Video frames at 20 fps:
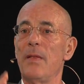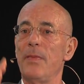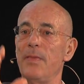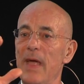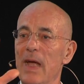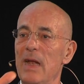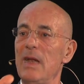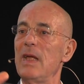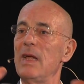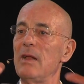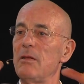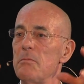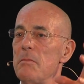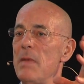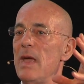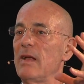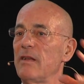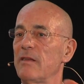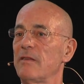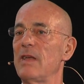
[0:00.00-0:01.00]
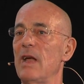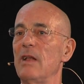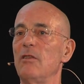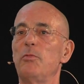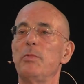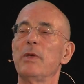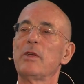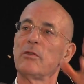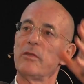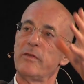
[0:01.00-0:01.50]
then it makes sense,
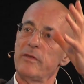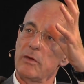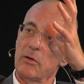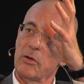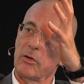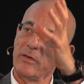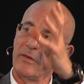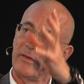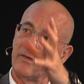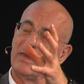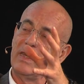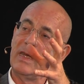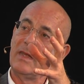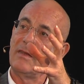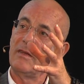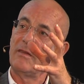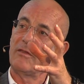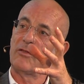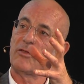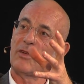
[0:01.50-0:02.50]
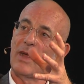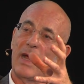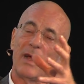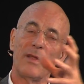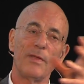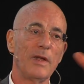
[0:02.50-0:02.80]
because you can see this chair,